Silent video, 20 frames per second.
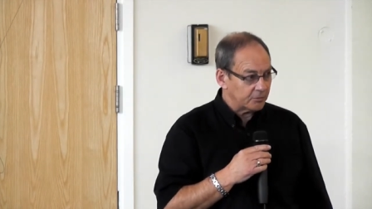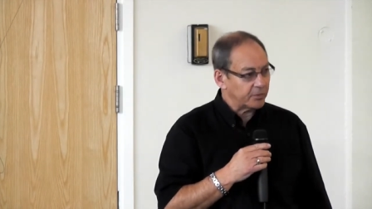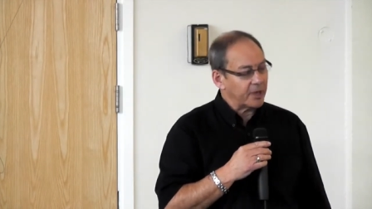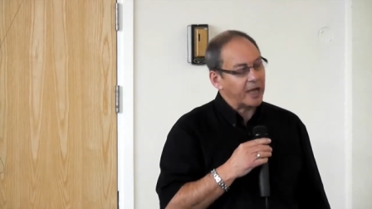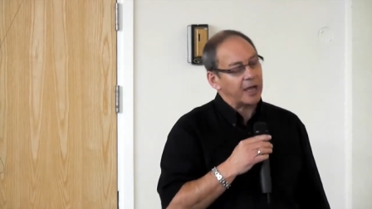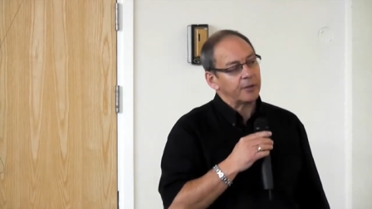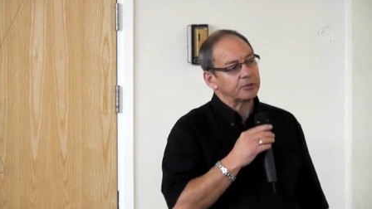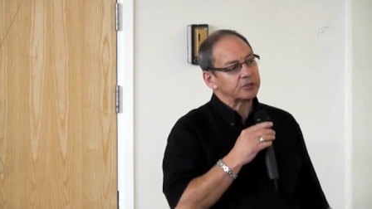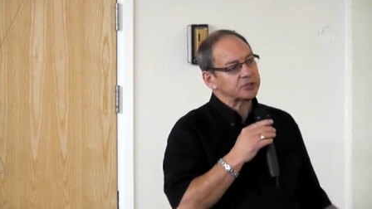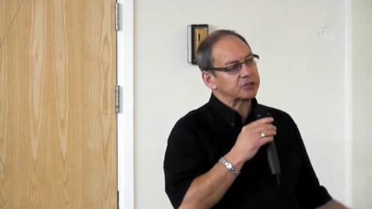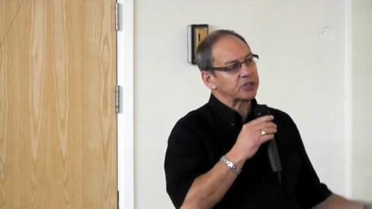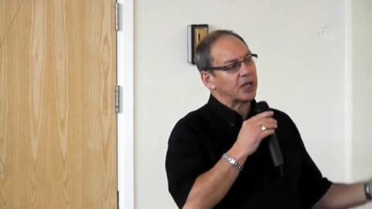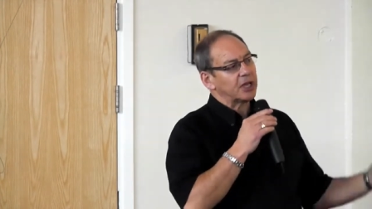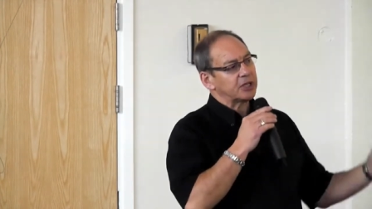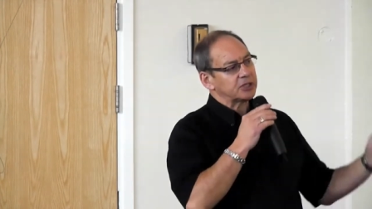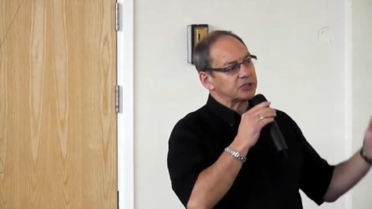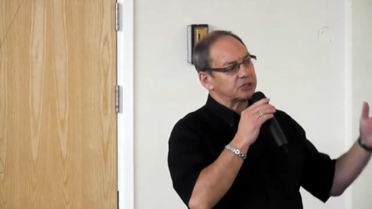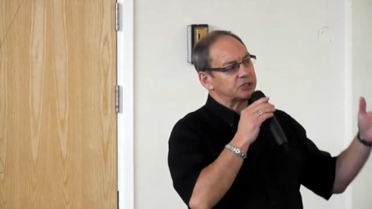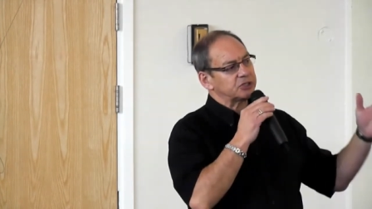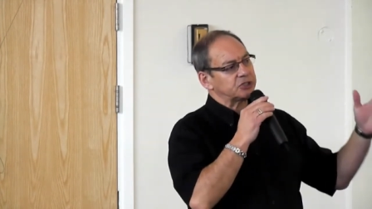Bible
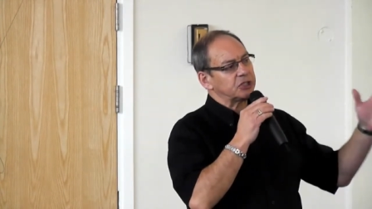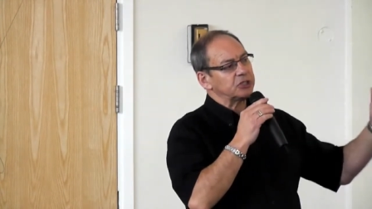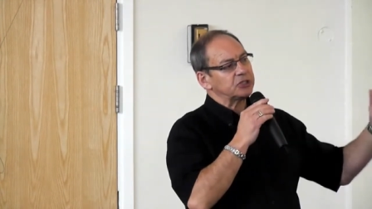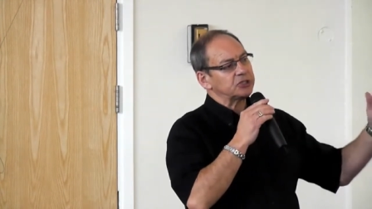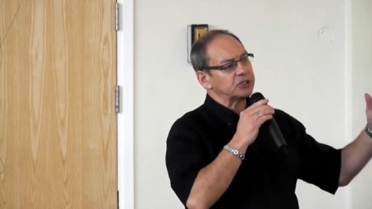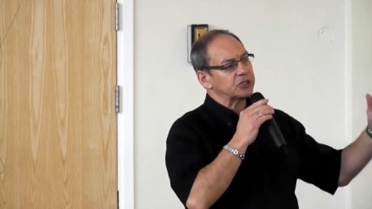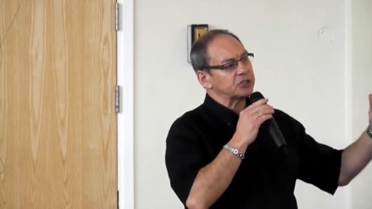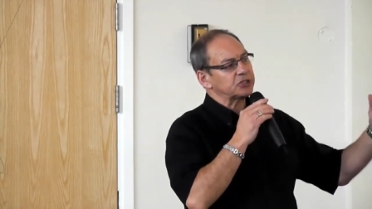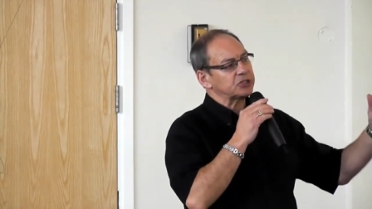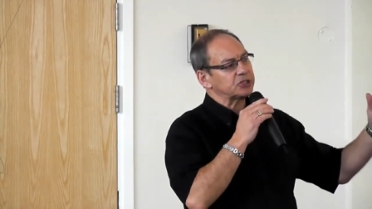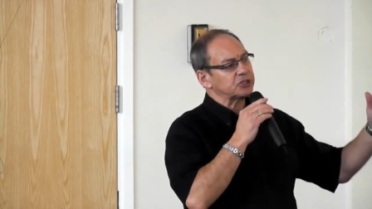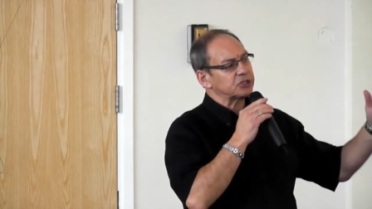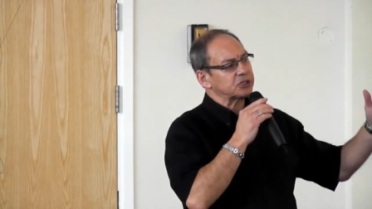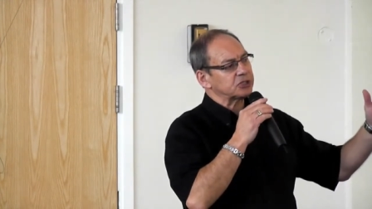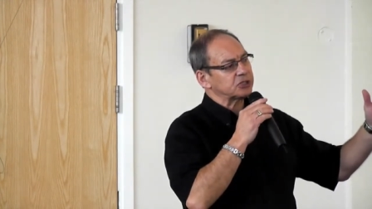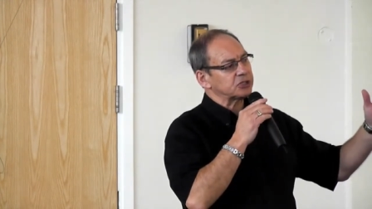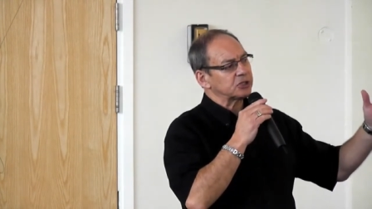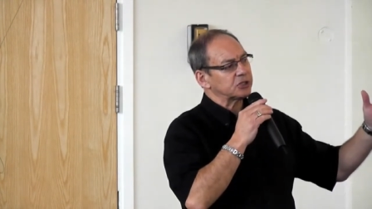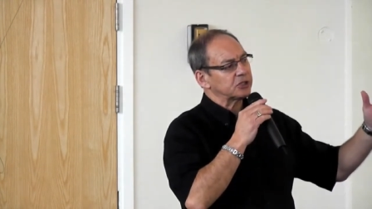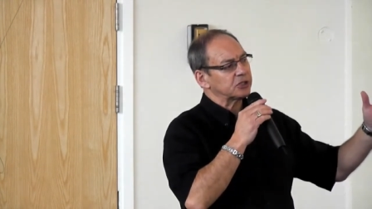says
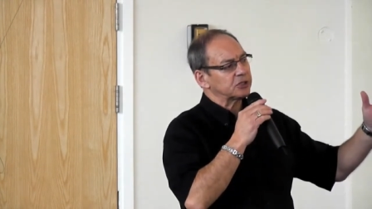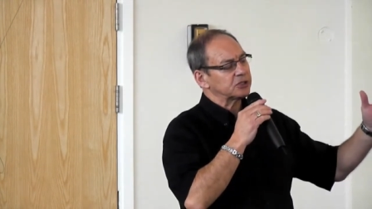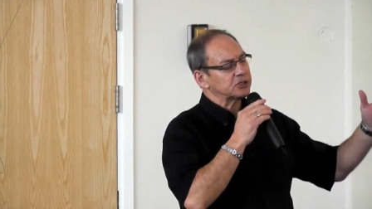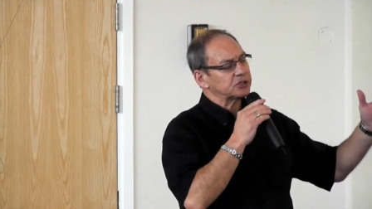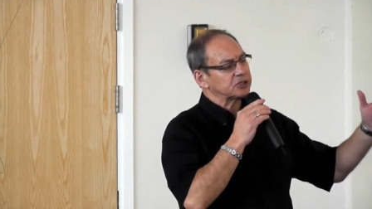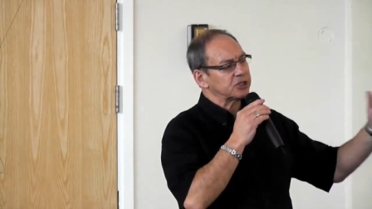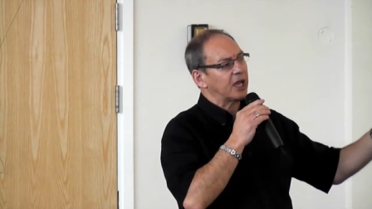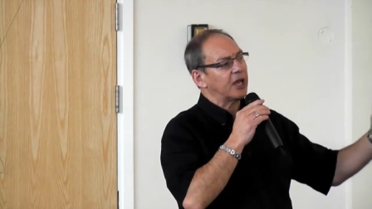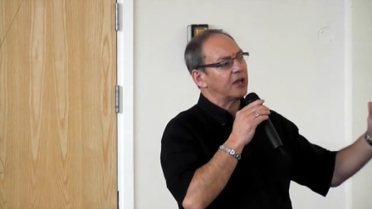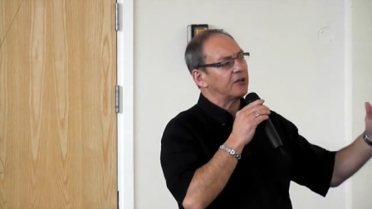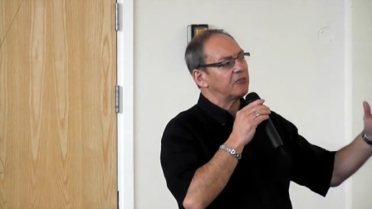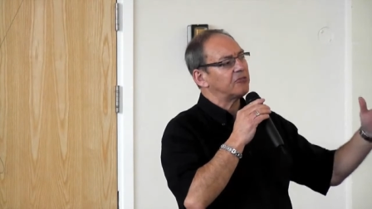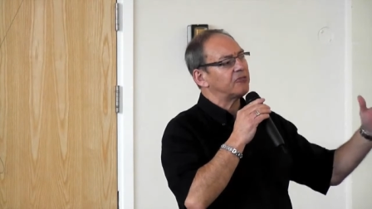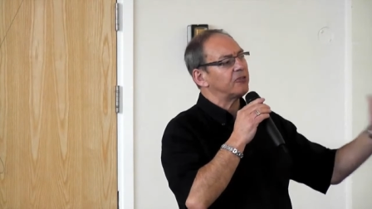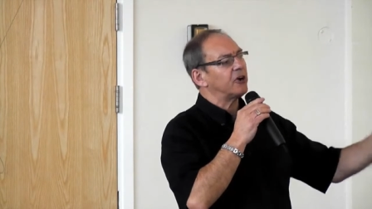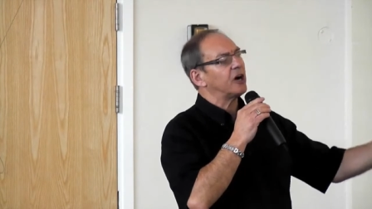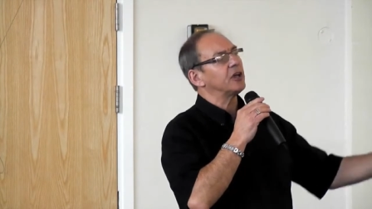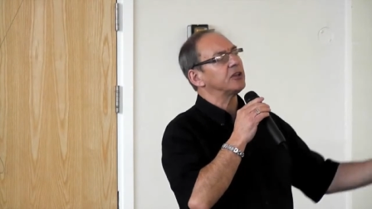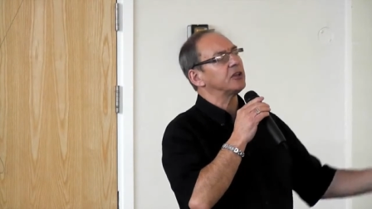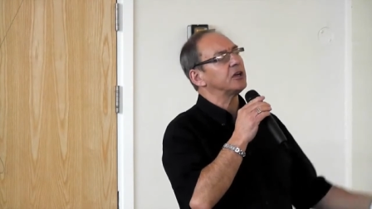Jesus said,
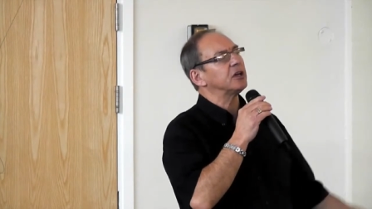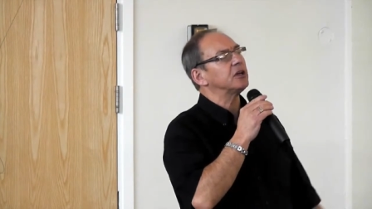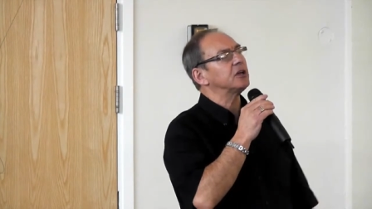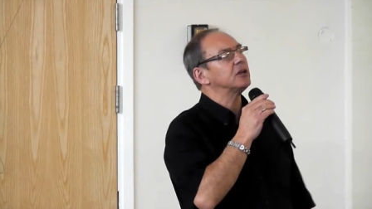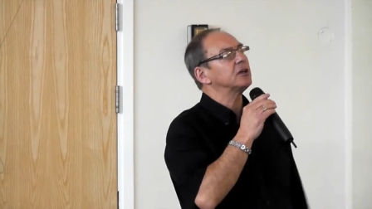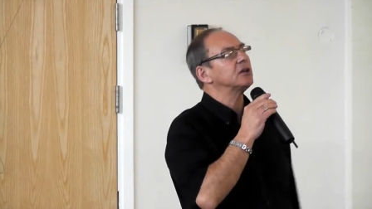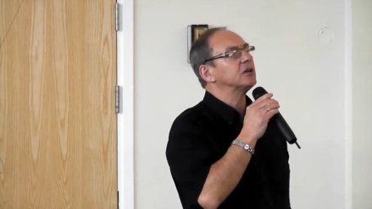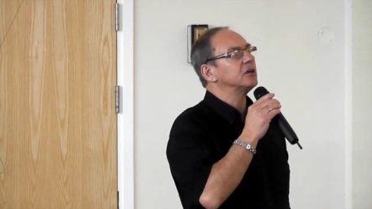Father,